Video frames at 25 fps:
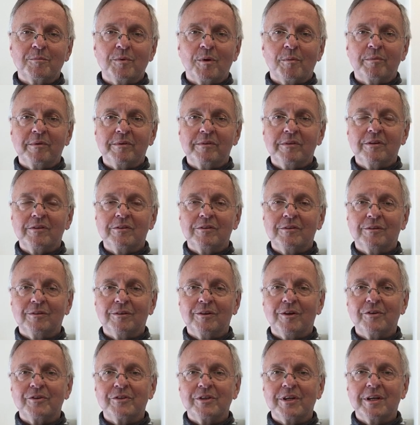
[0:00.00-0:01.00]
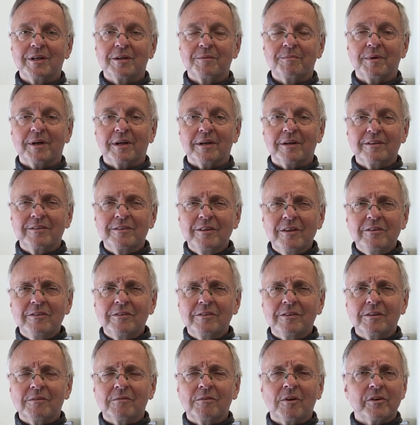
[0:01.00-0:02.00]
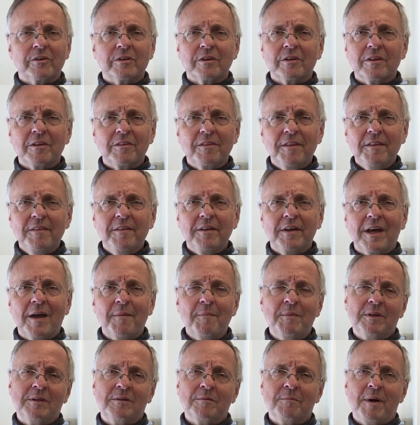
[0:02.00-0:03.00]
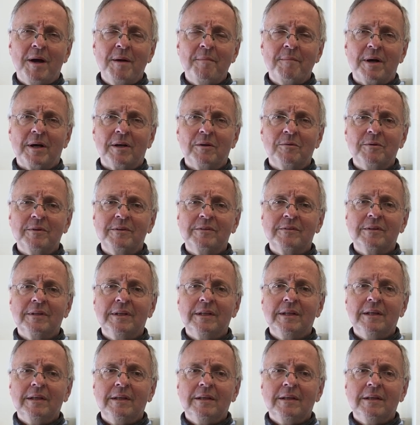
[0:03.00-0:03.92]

propositional logic, but associative logic, the thing that came into my mind was